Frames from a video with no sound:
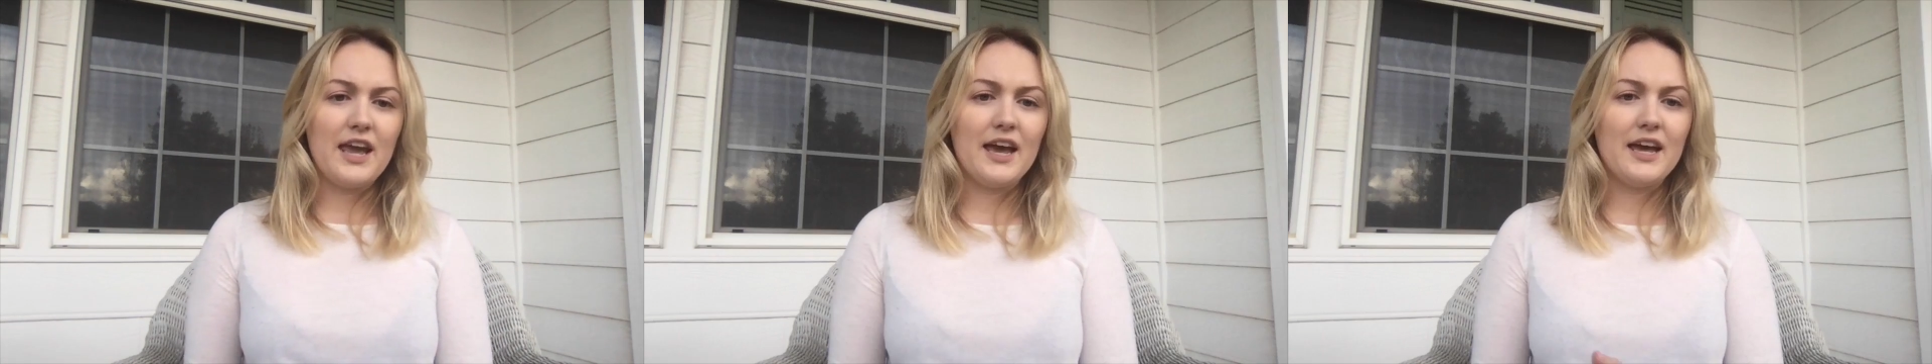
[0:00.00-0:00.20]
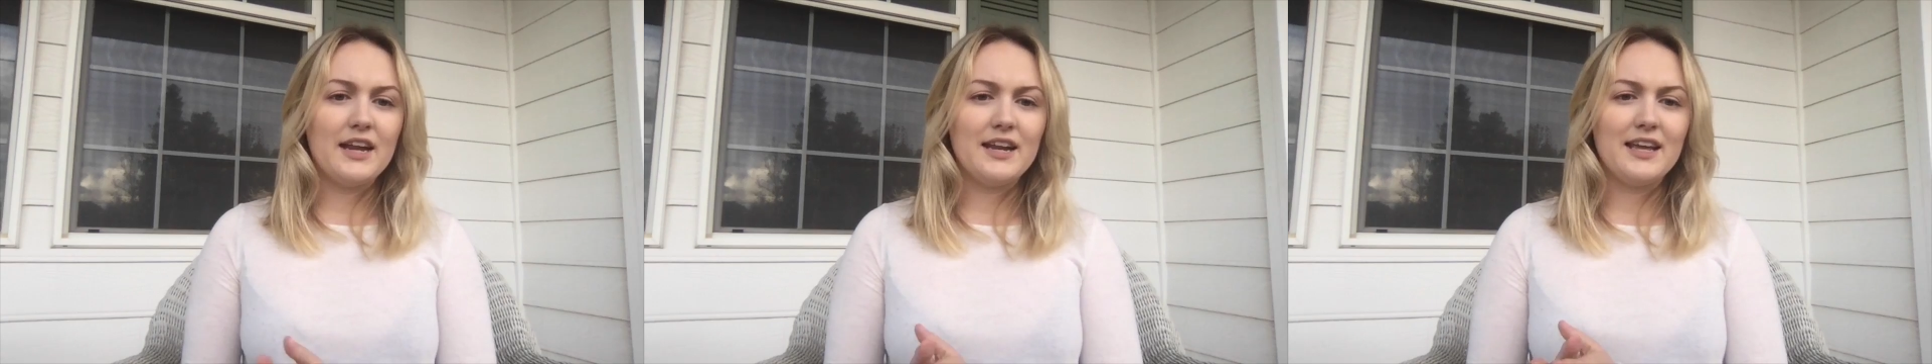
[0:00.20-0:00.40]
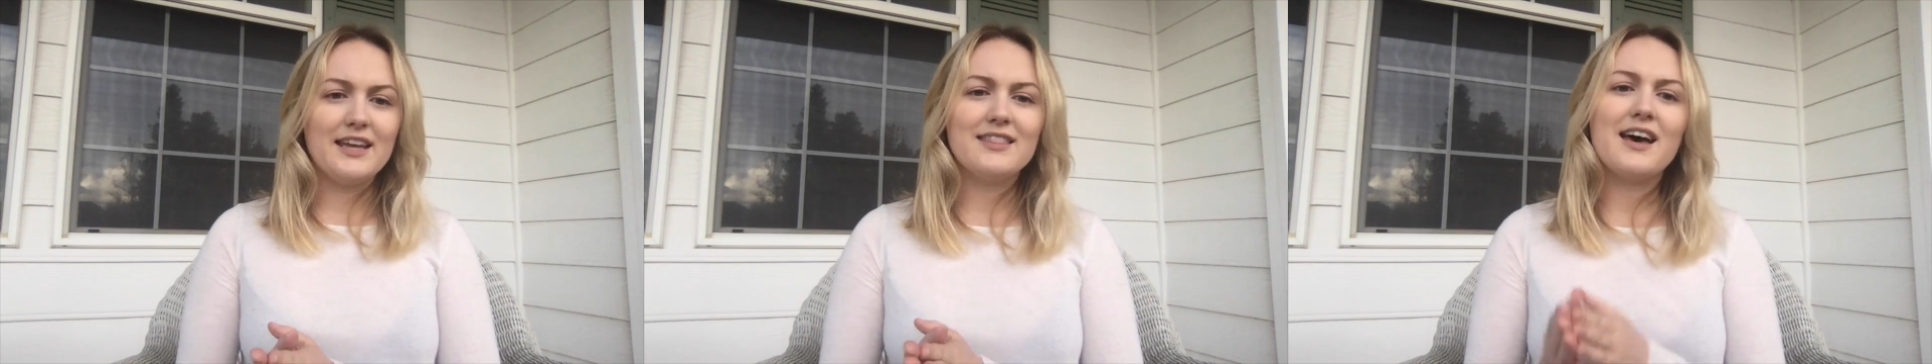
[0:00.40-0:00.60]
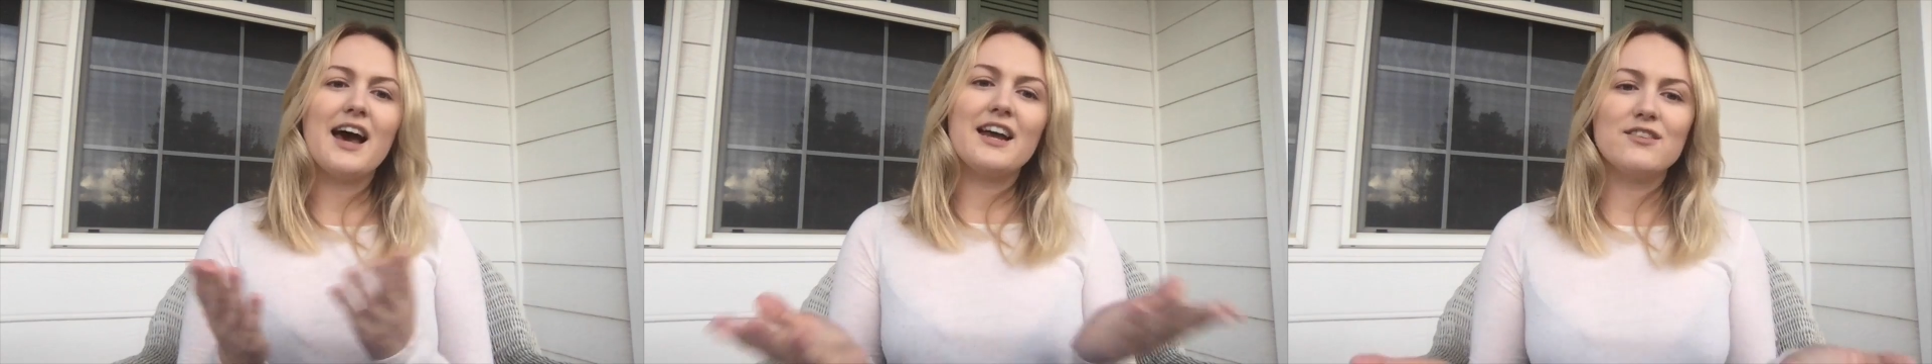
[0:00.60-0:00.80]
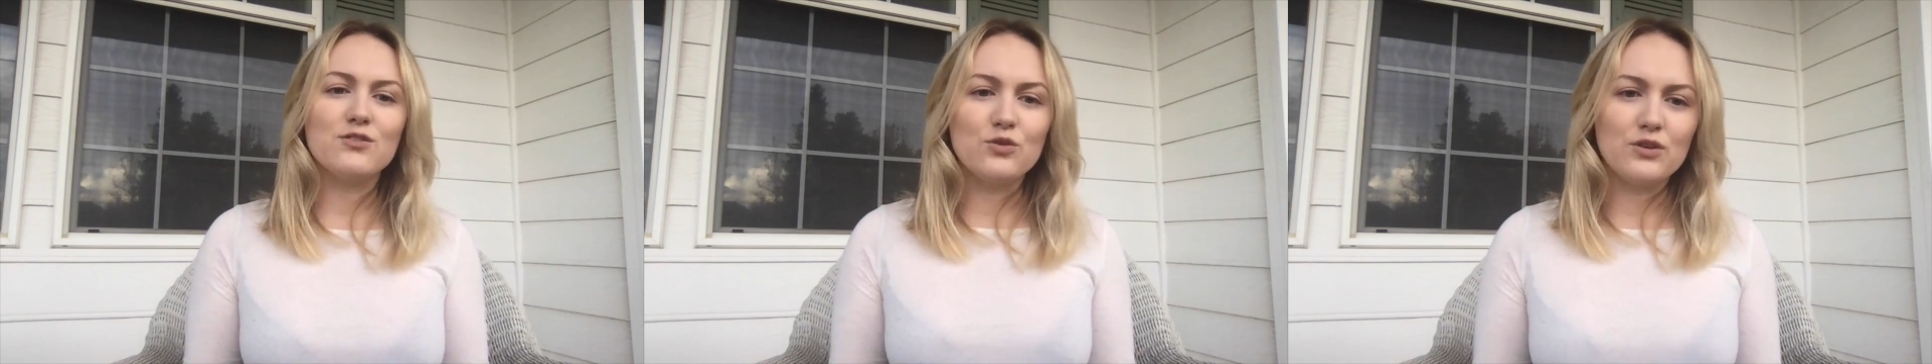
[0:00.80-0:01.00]
and get the high
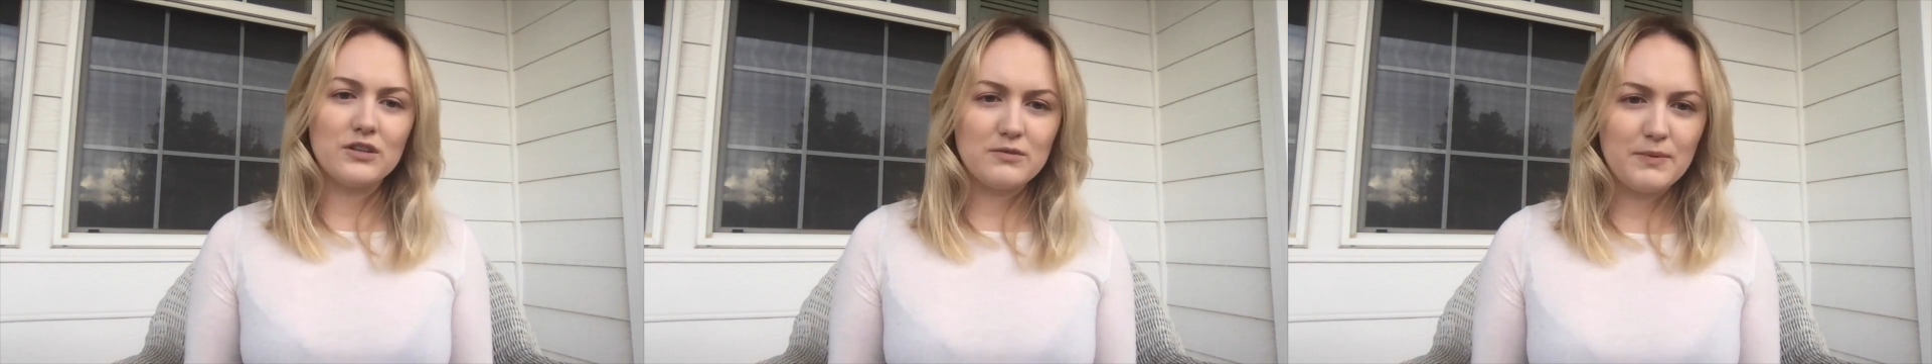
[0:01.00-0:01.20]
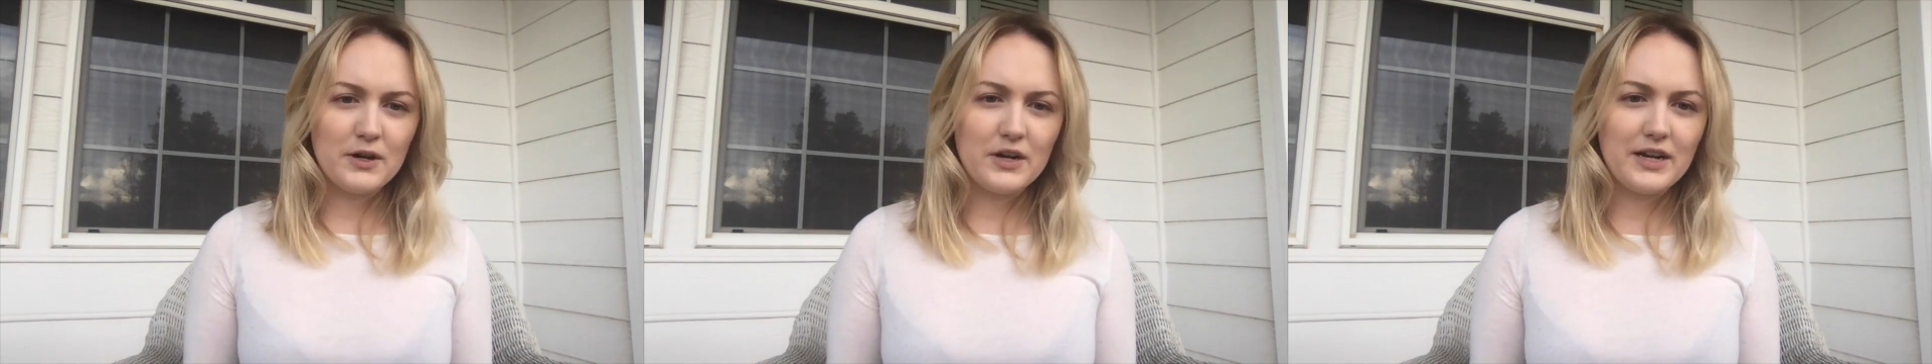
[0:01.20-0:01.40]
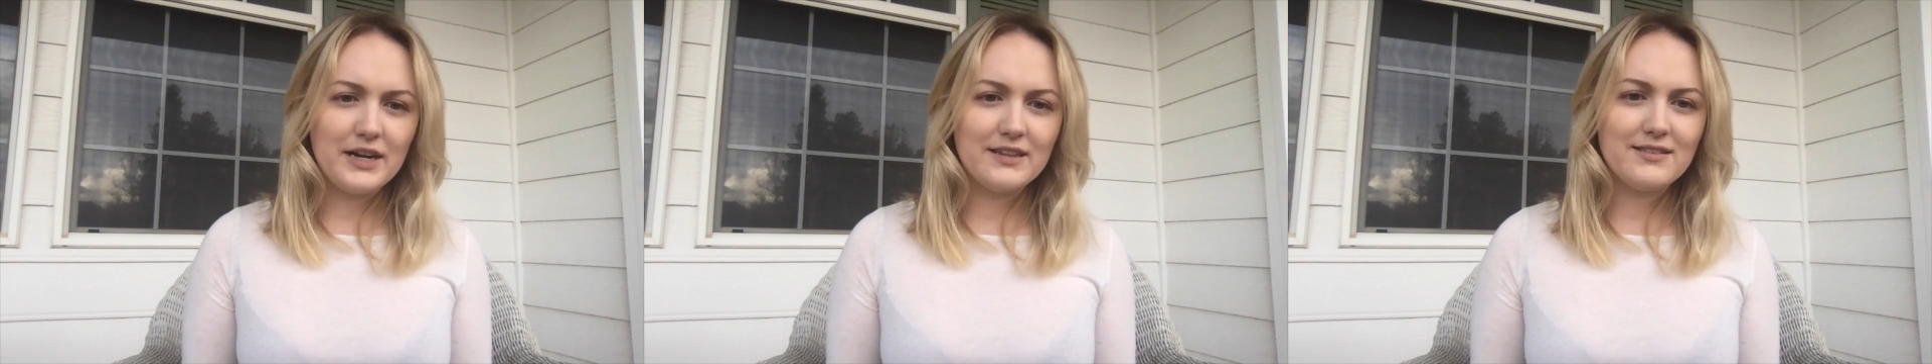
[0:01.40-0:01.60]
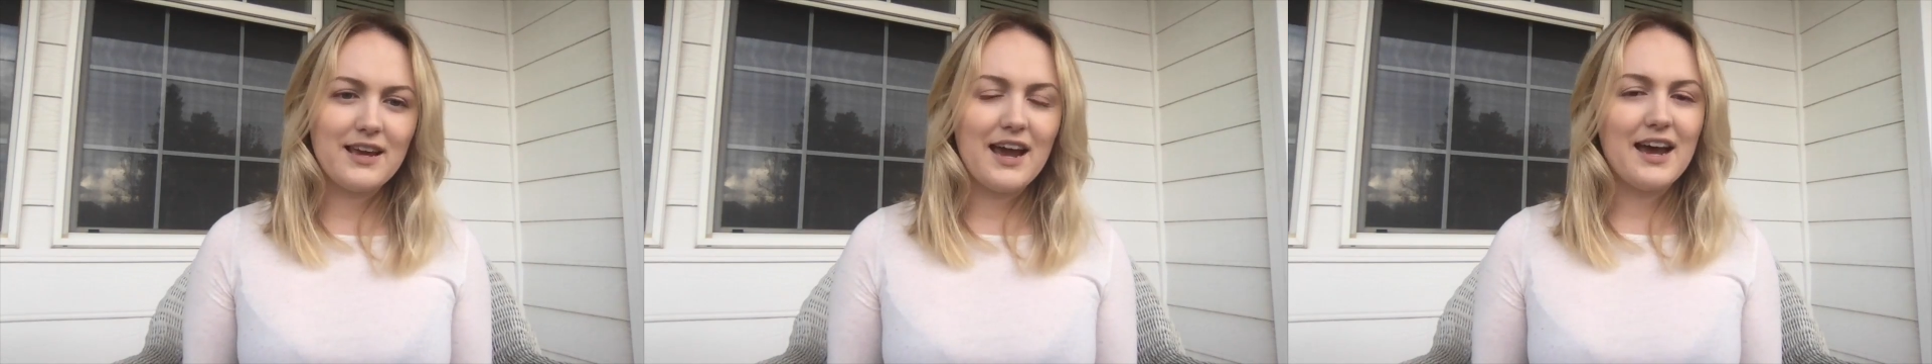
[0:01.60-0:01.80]
school experience